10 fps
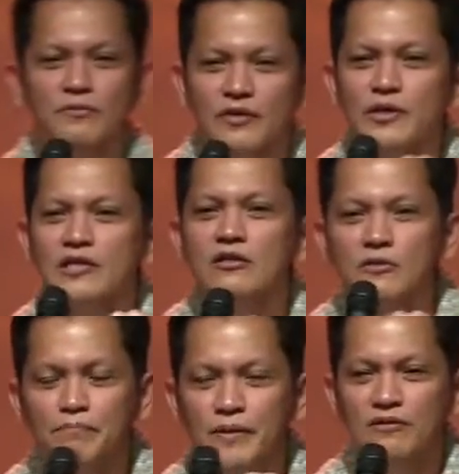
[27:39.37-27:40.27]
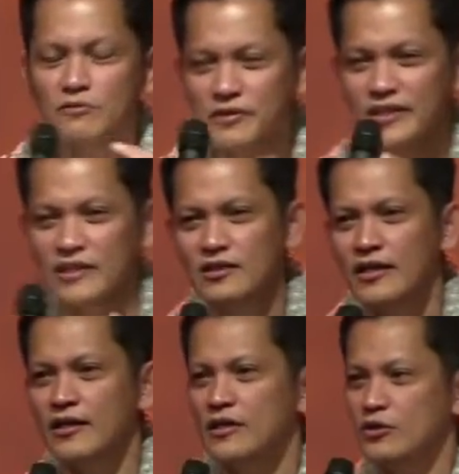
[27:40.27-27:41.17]
reason you've been through this,
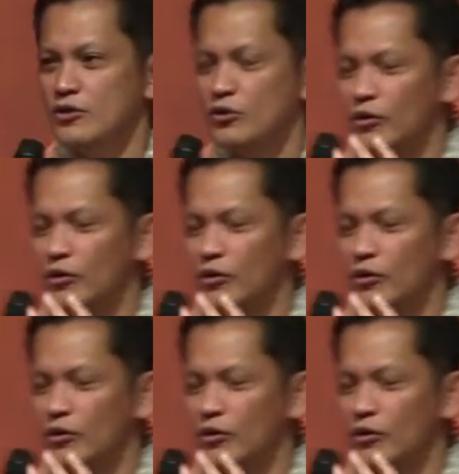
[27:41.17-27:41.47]
you, you are